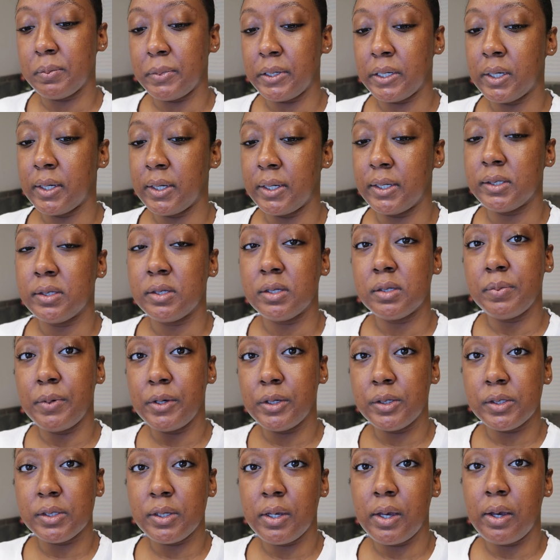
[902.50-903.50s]
because it's
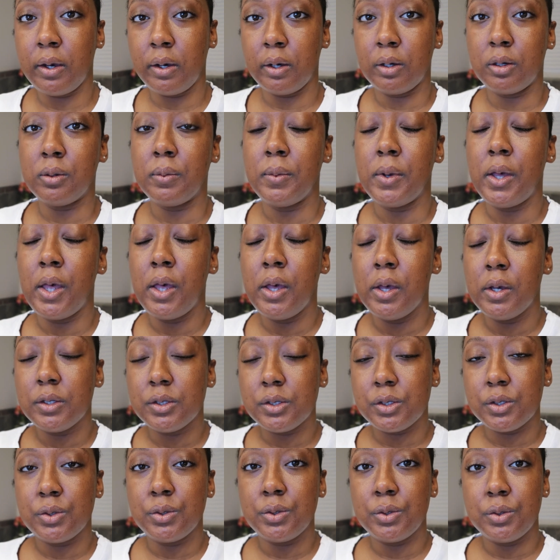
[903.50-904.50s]
supposed to help
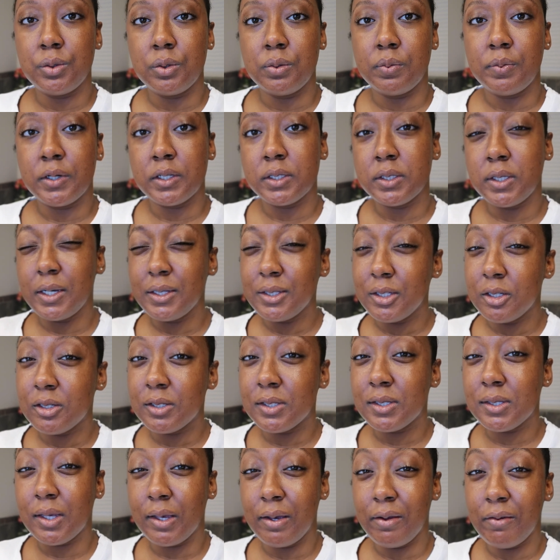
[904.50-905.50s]
to protect your
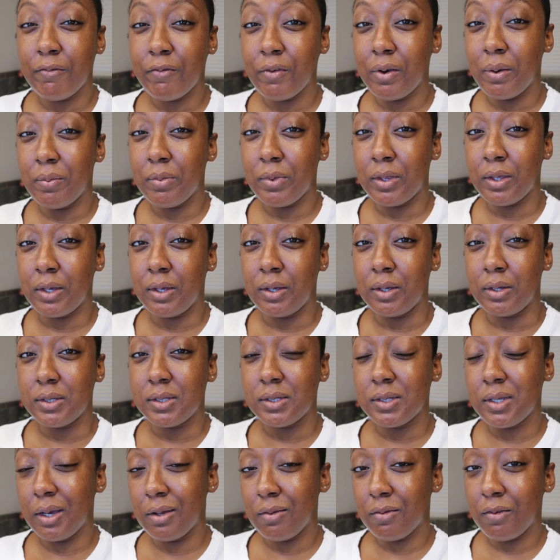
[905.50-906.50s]
skin from the
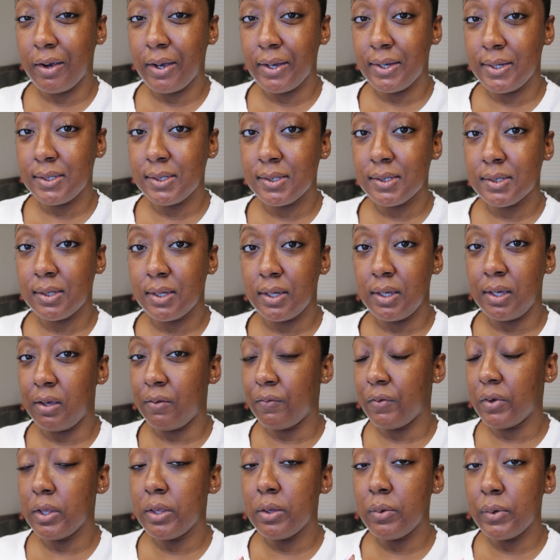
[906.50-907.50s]
sun rays,
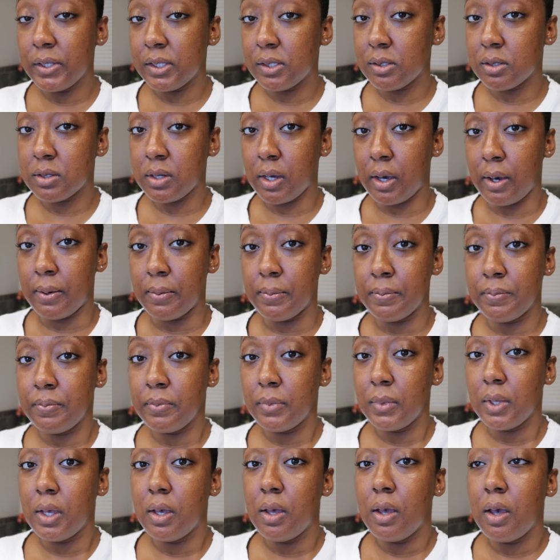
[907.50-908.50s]
even in the winter time.
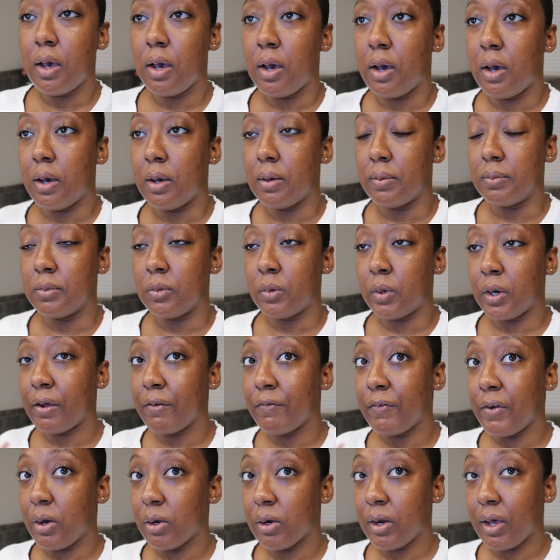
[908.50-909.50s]
What I
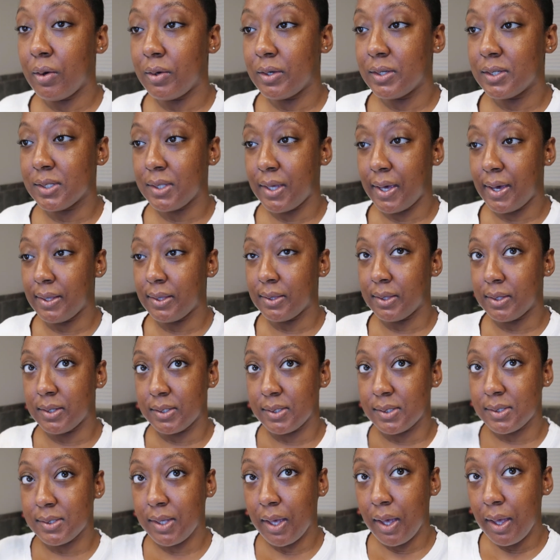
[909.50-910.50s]
found out is that the
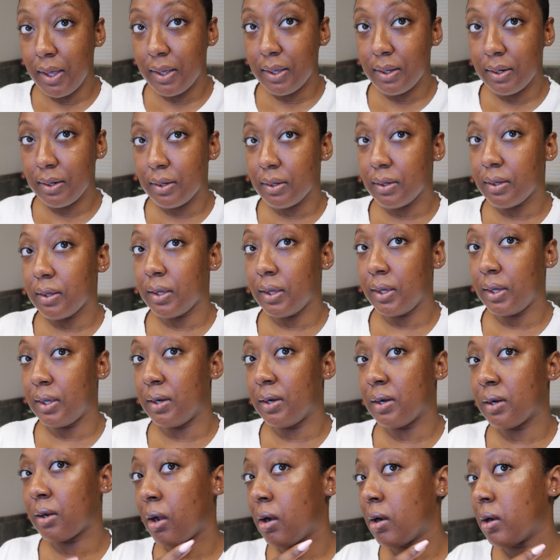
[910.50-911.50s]
sun
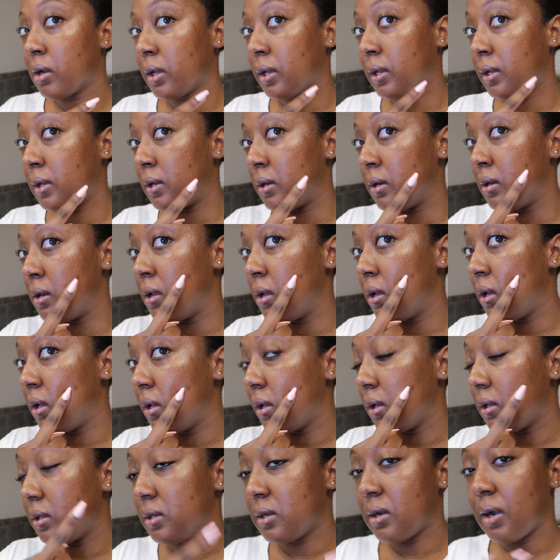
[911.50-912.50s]
can darken
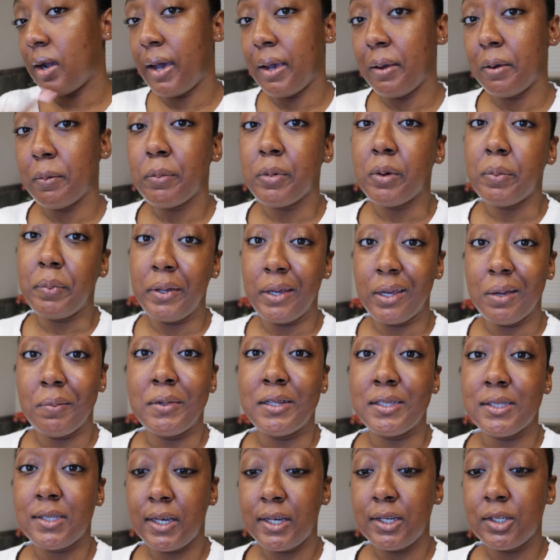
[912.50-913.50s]
your
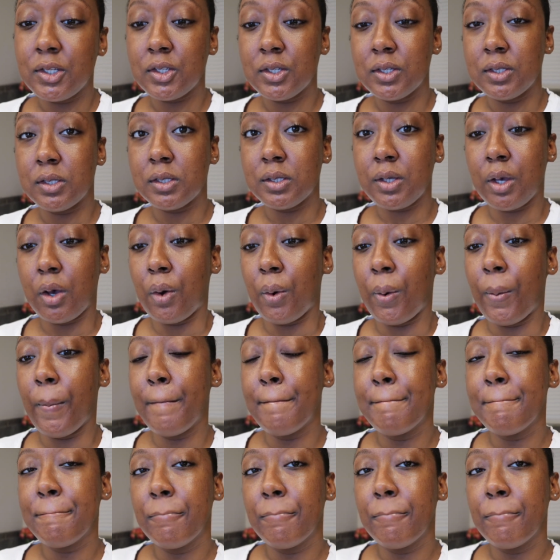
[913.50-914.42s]
hyperpigmentation, so